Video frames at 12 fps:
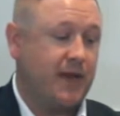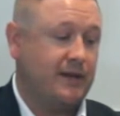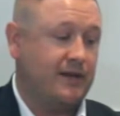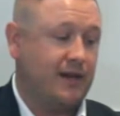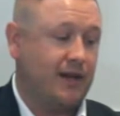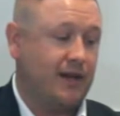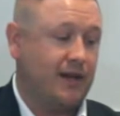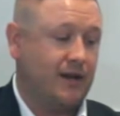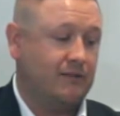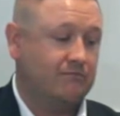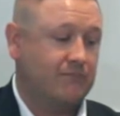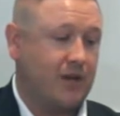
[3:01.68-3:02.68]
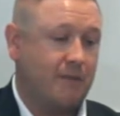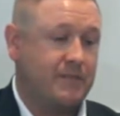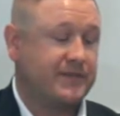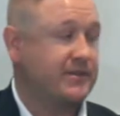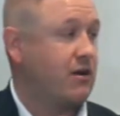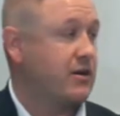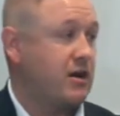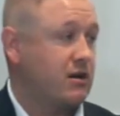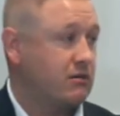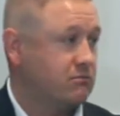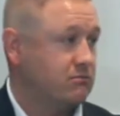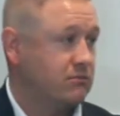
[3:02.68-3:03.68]
been a bizarre
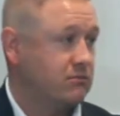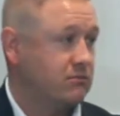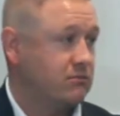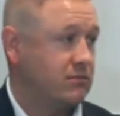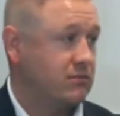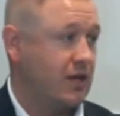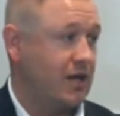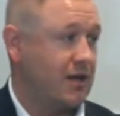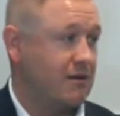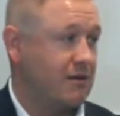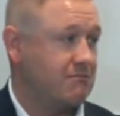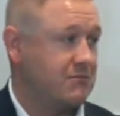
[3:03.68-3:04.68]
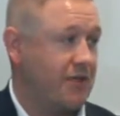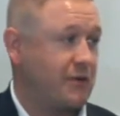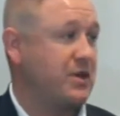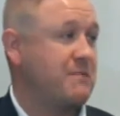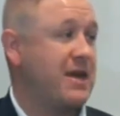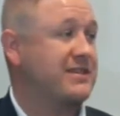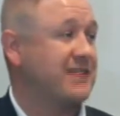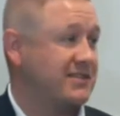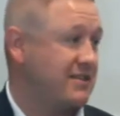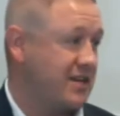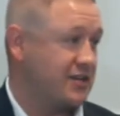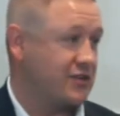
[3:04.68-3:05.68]
year. Nothing really makes sense
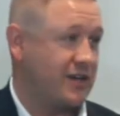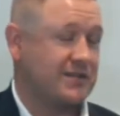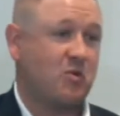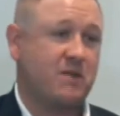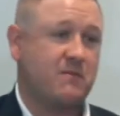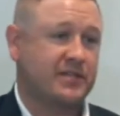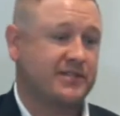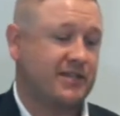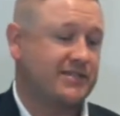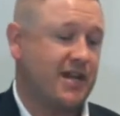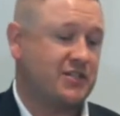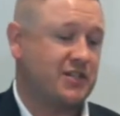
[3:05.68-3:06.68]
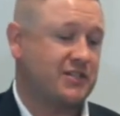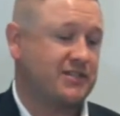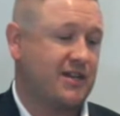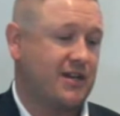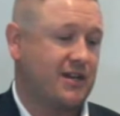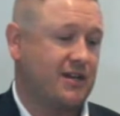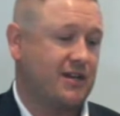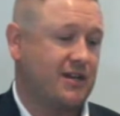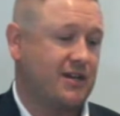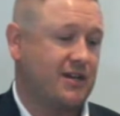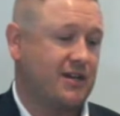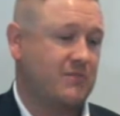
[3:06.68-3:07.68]
in the industry at this point, but it's not just
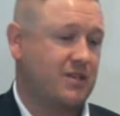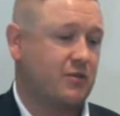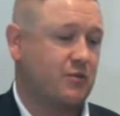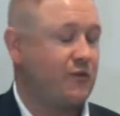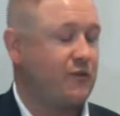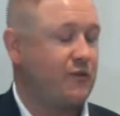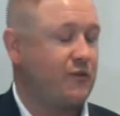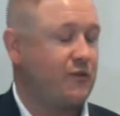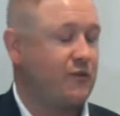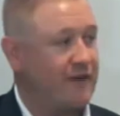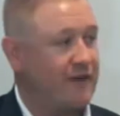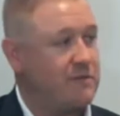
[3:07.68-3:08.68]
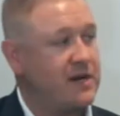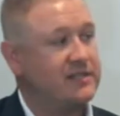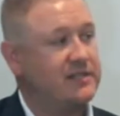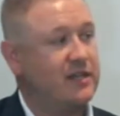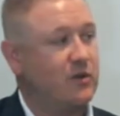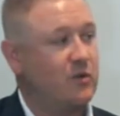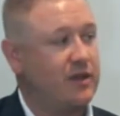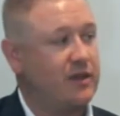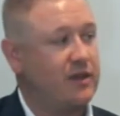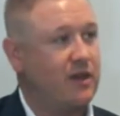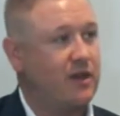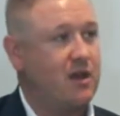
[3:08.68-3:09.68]
the roofing industry. Everybody's dealing
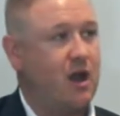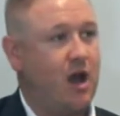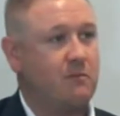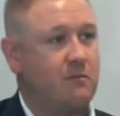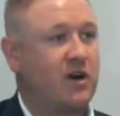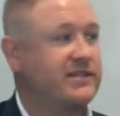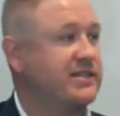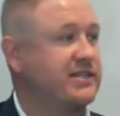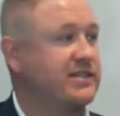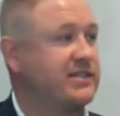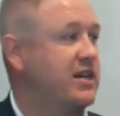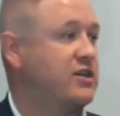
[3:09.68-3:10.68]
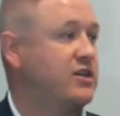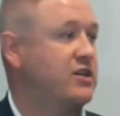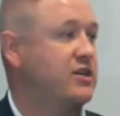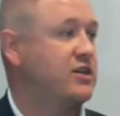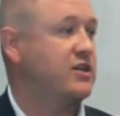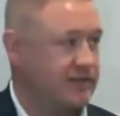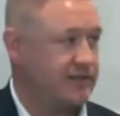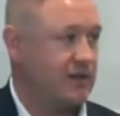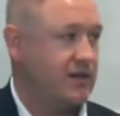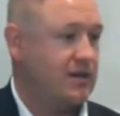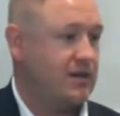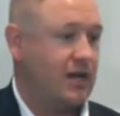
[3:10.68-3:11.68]
with unprecedented
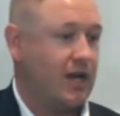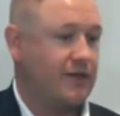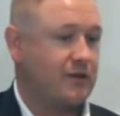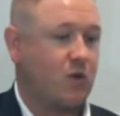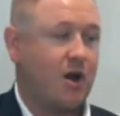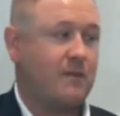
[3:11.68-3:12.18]
shortages. The